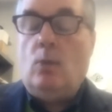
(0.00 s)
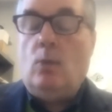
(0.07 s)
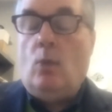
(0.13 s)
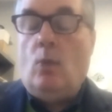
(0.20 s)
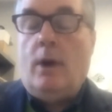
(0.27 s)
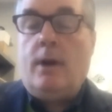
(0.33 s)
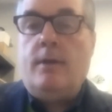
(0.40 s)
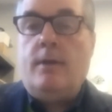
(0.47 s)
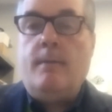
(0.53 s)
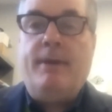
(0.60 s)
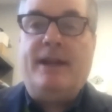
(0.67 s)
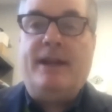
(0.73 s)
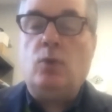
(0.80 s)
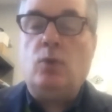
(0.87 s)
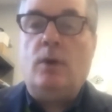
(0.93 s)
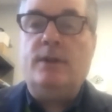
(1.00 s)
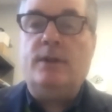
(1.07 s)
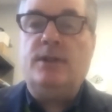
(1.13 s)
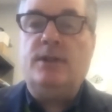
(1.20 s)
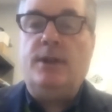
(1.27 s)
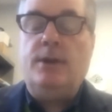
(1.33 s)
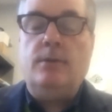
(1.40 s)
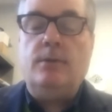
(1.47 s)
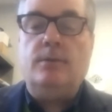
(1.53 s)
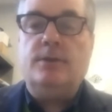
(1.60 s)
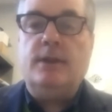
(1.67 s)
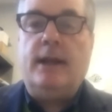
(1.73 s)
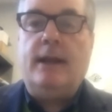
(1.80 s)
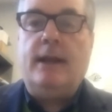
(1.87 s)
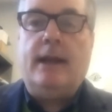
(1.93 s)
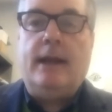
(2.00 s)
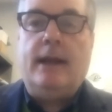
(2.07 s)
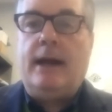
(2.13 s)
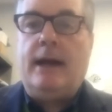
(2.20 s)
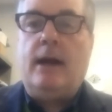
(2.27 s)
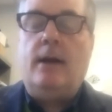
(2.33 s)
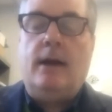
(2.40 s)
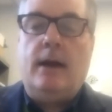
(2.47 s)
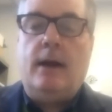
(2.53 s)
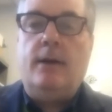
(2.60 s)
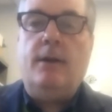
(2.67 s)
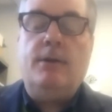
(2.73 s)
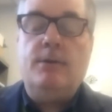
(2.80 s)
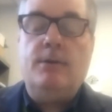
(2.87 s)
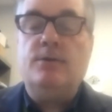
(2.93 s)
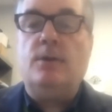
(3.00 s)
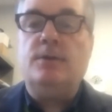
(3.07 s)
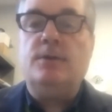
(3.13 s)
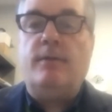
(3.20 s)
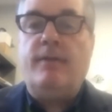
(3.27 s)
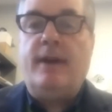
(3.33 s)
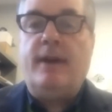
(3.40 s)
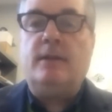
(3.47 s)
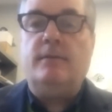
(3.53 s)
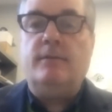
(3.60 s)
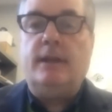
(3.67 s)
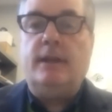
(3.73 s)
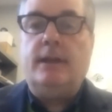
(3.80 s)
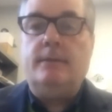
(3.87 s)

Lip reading: what are the best ones to use, and how do you use those effectively?